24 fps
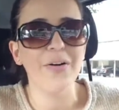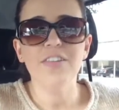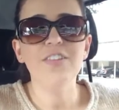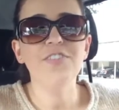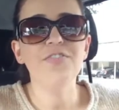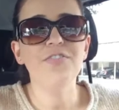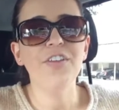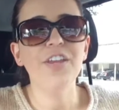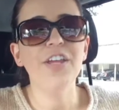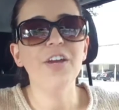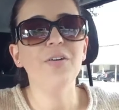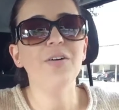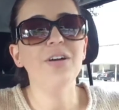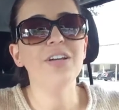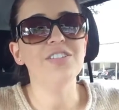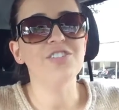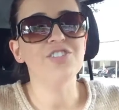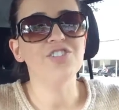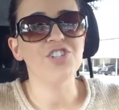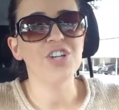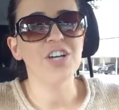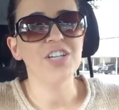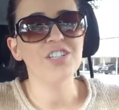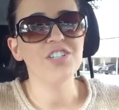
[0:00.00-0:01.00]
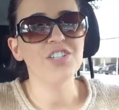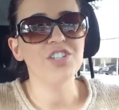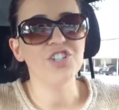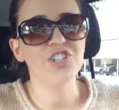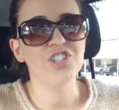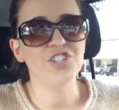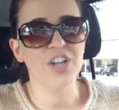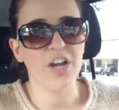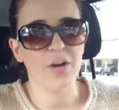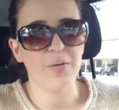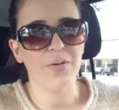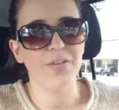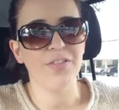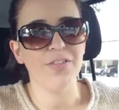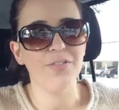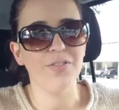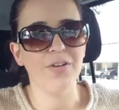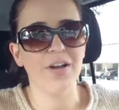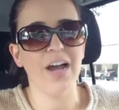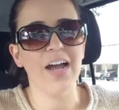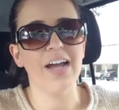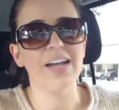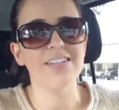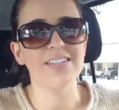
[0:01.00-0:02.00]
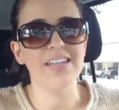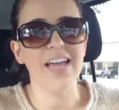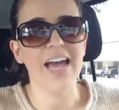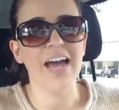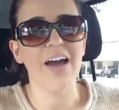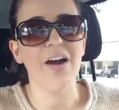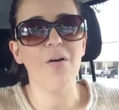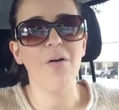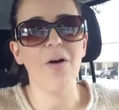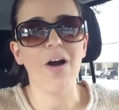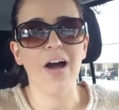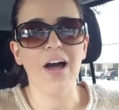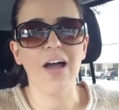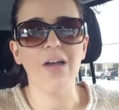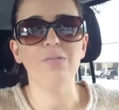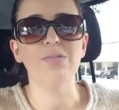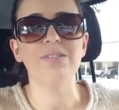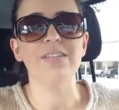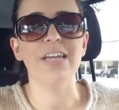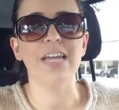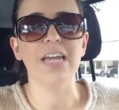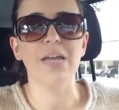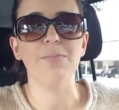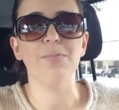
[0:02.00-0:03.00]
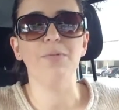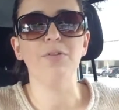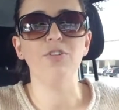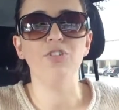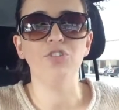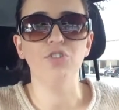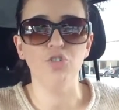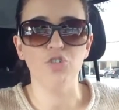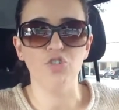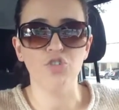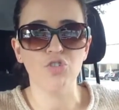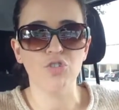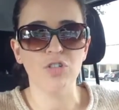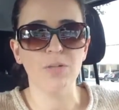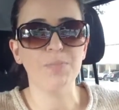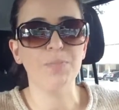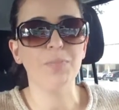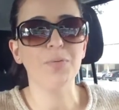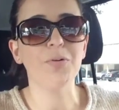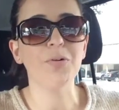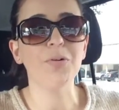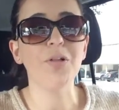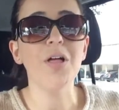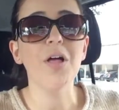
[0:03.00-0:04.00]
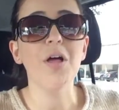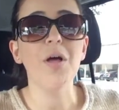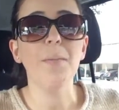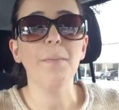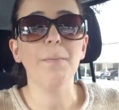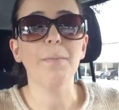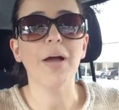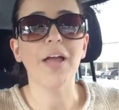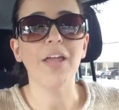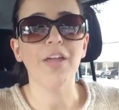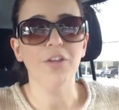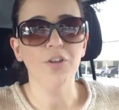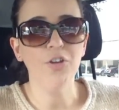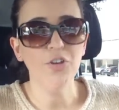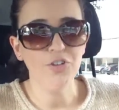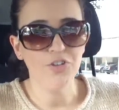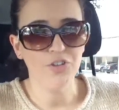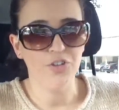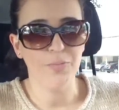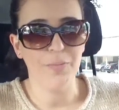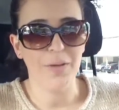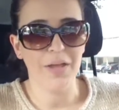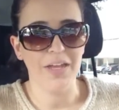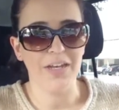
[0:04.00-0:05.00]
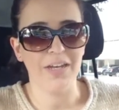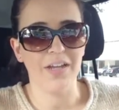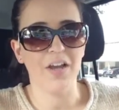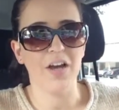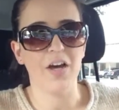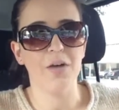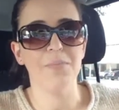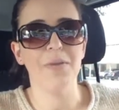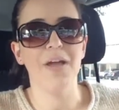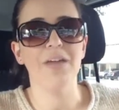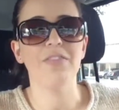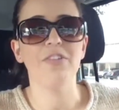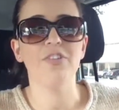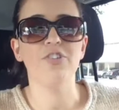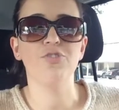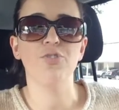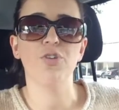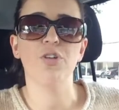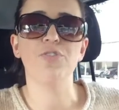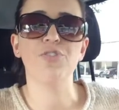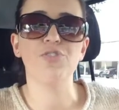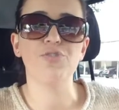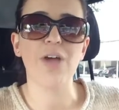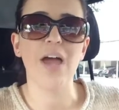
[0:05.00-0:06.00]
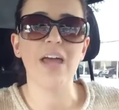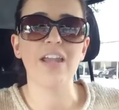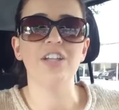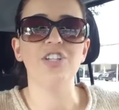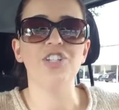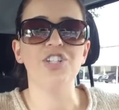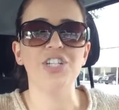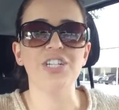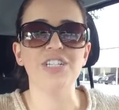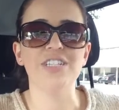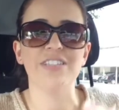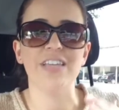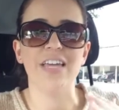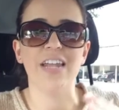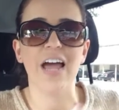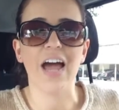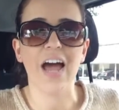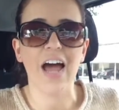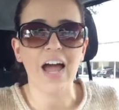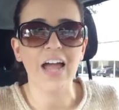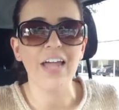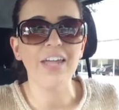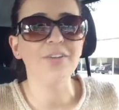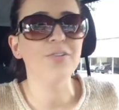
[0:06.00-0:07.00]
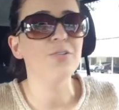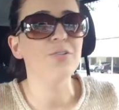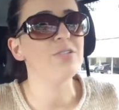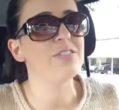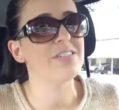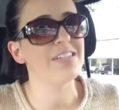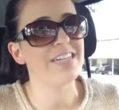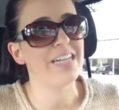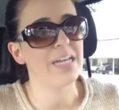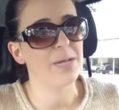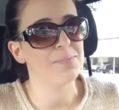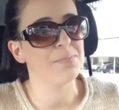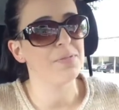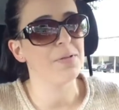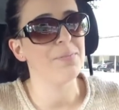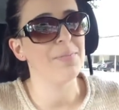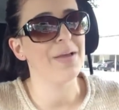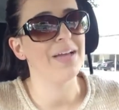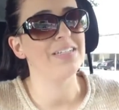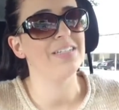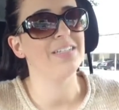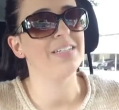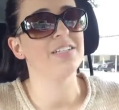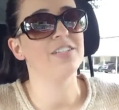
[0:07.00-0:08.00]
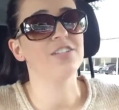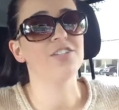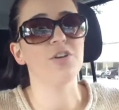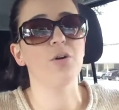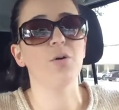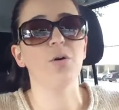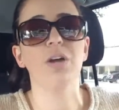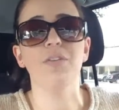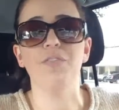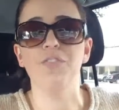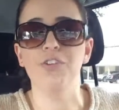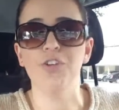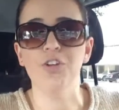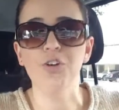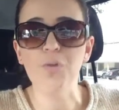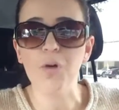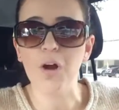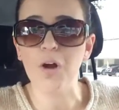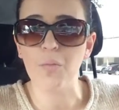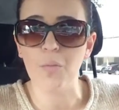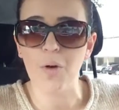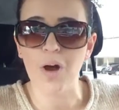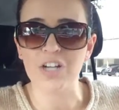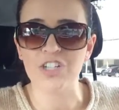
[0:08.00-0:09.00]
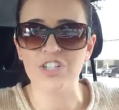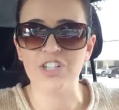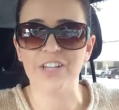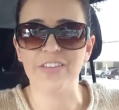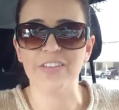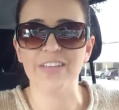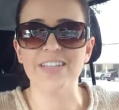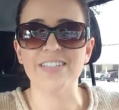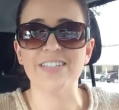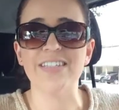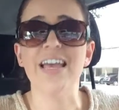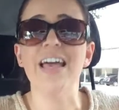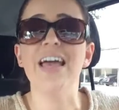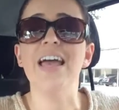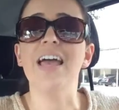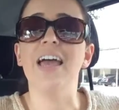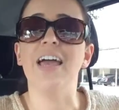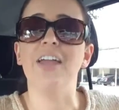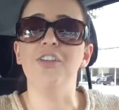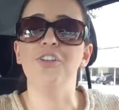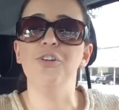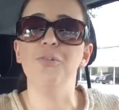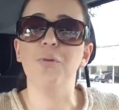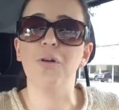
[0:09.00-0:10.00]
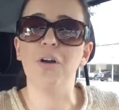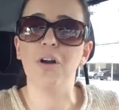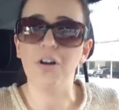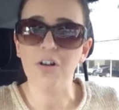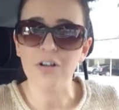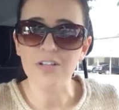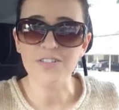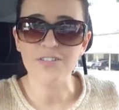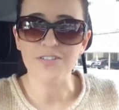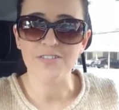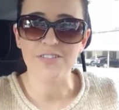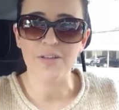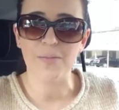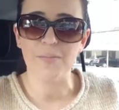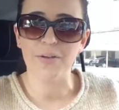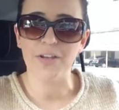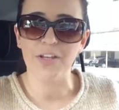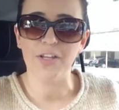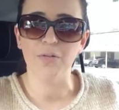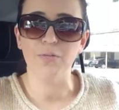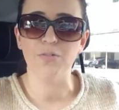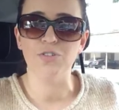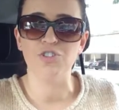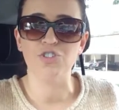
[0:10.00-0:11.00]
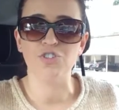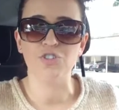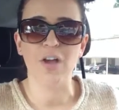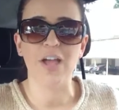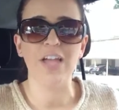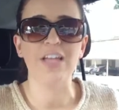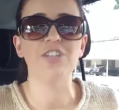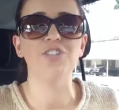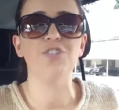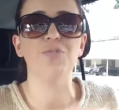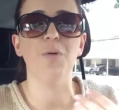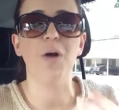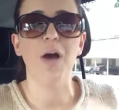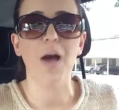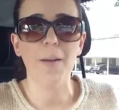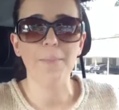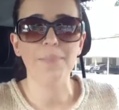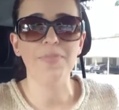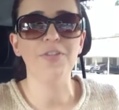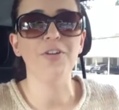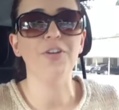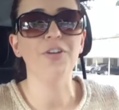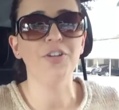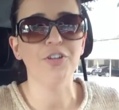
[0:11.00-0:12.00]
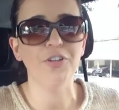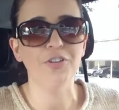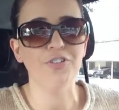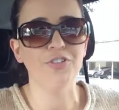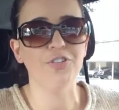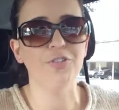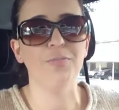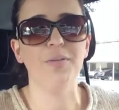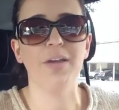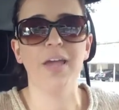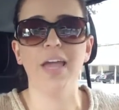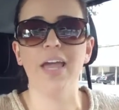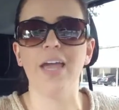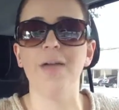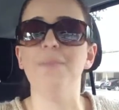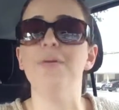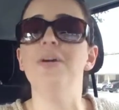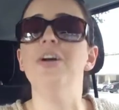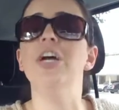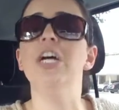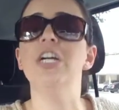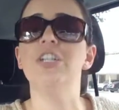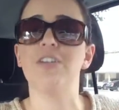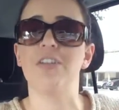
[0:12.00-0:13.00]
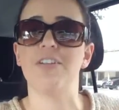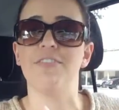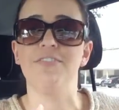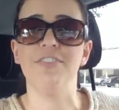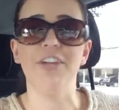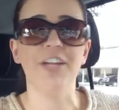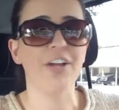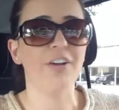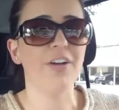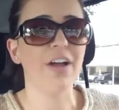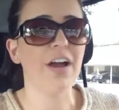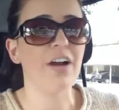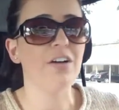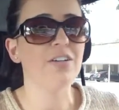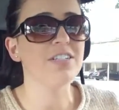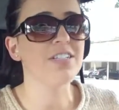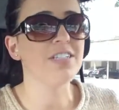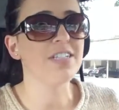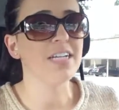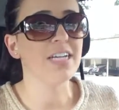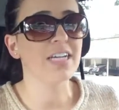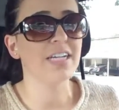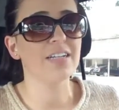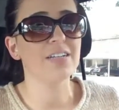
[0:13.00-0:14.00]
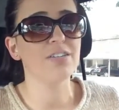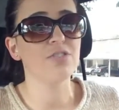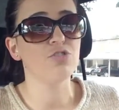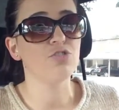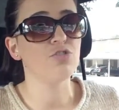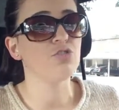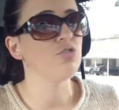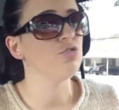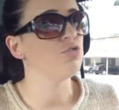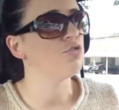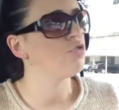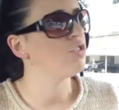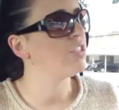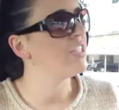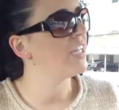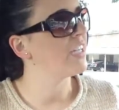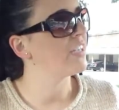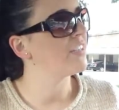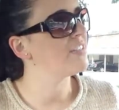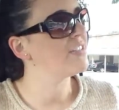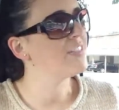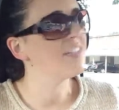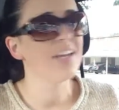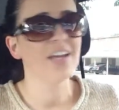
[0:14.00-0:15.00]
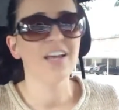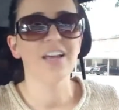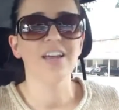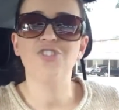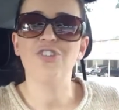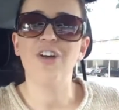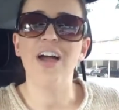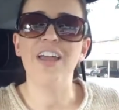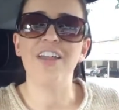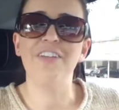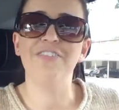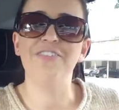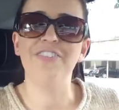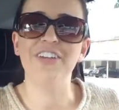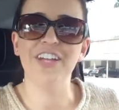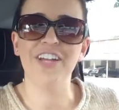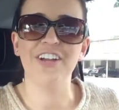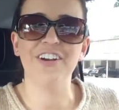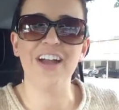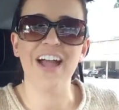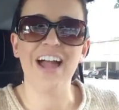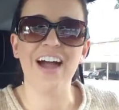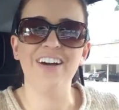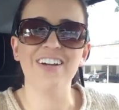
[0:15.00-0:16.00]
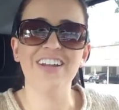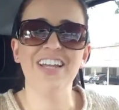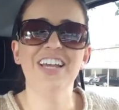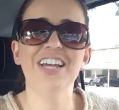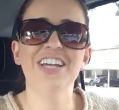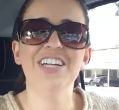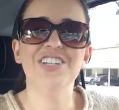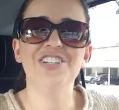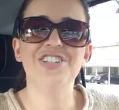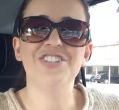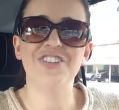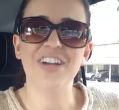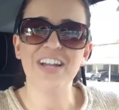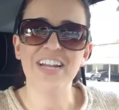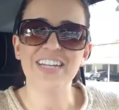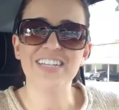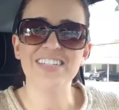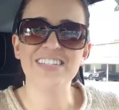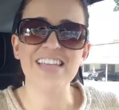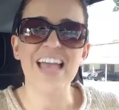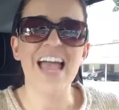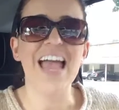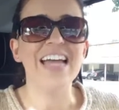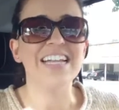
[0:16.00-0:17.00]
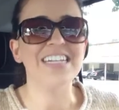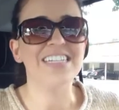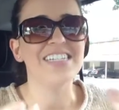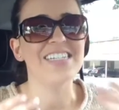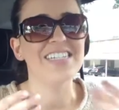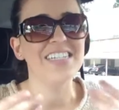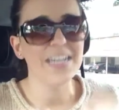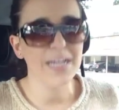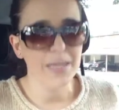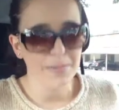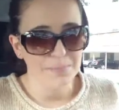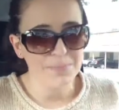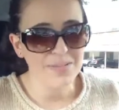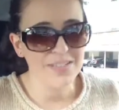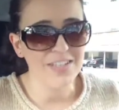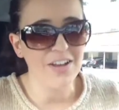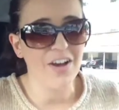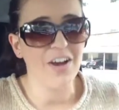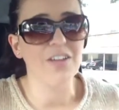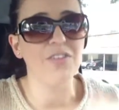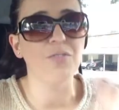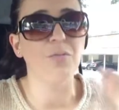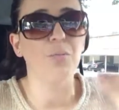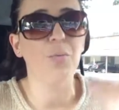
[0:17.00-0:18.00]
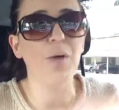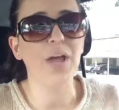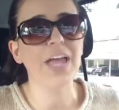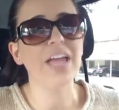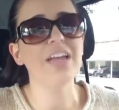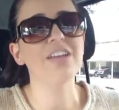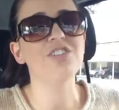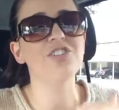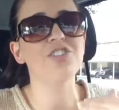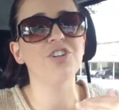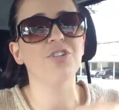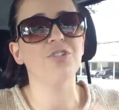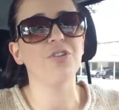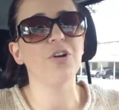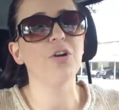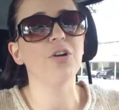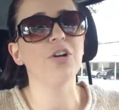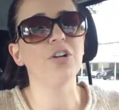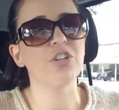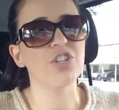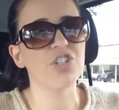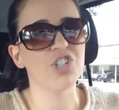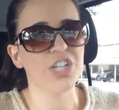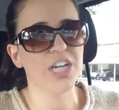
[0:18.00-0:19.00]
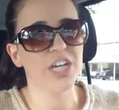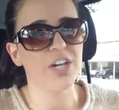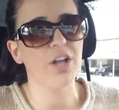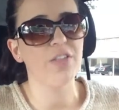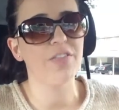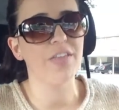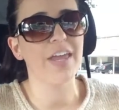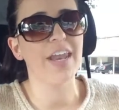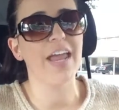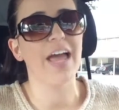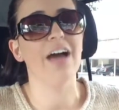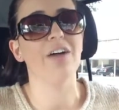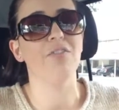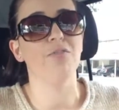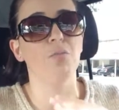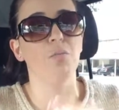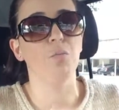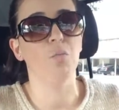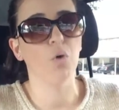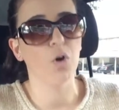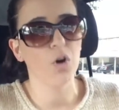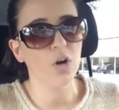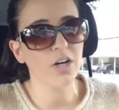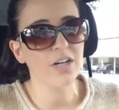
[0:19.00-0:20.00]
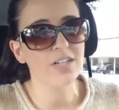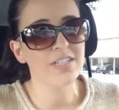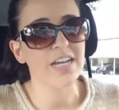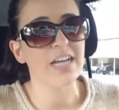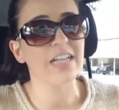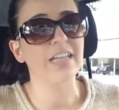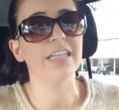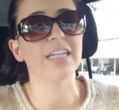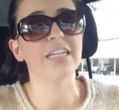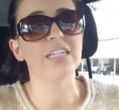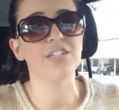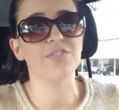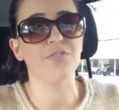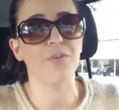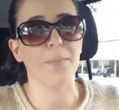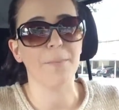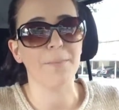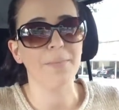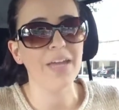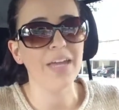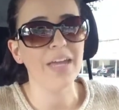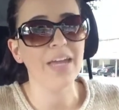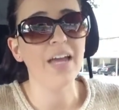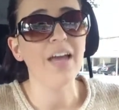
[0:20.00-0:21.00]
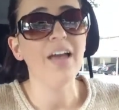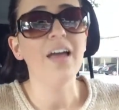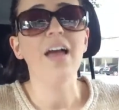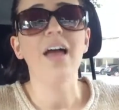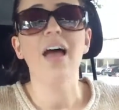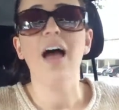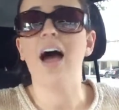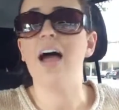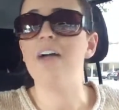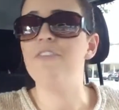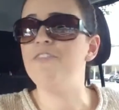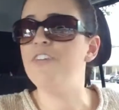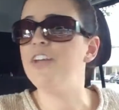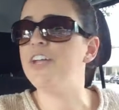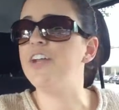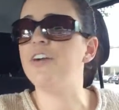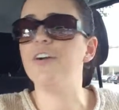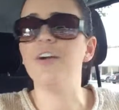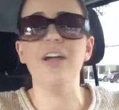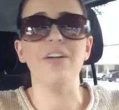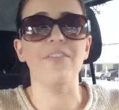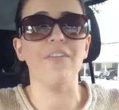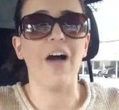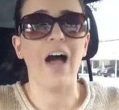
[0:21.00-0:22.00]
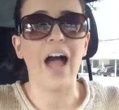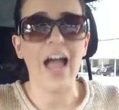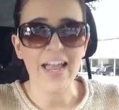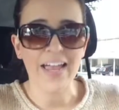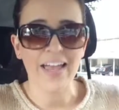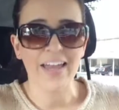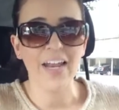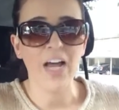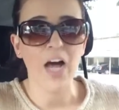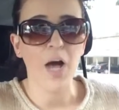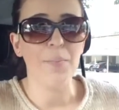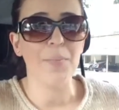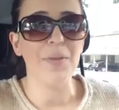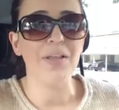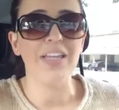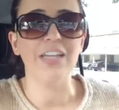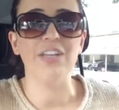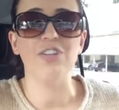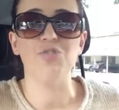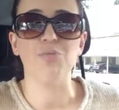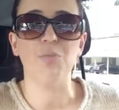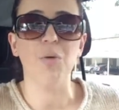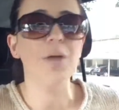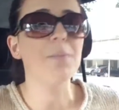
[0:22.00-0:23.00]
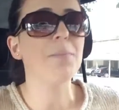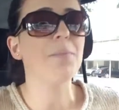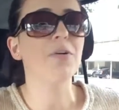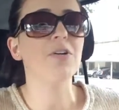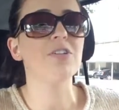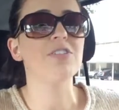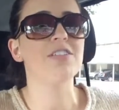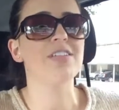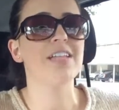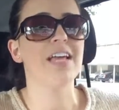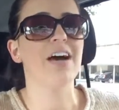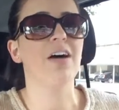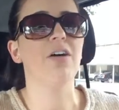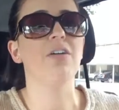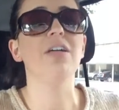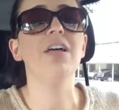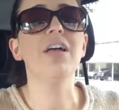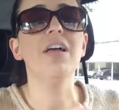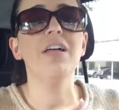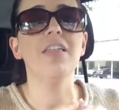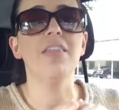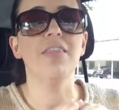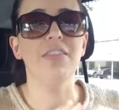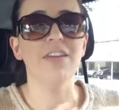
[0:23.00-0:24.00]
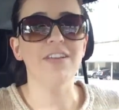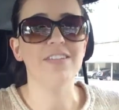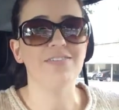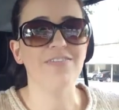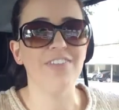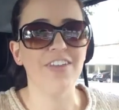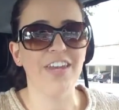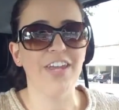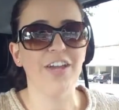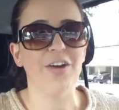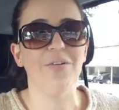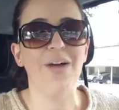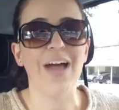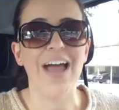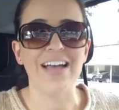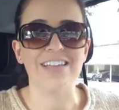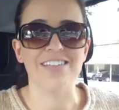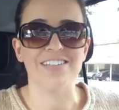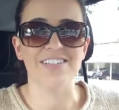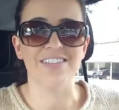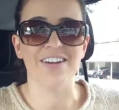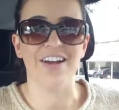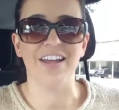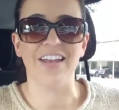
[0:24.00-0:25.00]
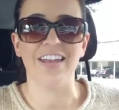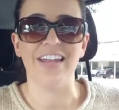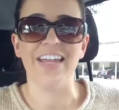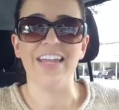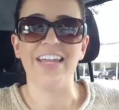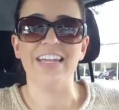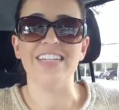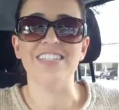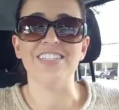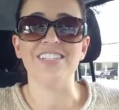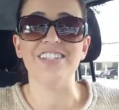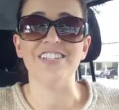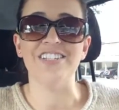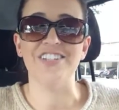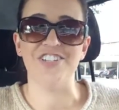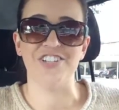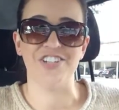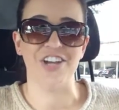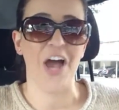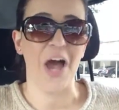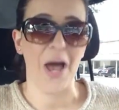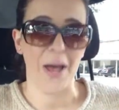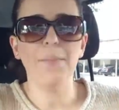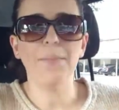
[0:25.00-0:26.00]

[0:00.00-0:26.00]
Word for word: This video is just to share with you guys how I was able to triple my YouTube income and the sort of strategies that I used and implemented. So if you are watching this and you are also somebody who is trying to up their YouTube game, try to figure out tick, ticks, try to figure out tricks and tips on ways to grow your channel that have worked, at least for me, I figure if I can help at least one person out, this video has done its job.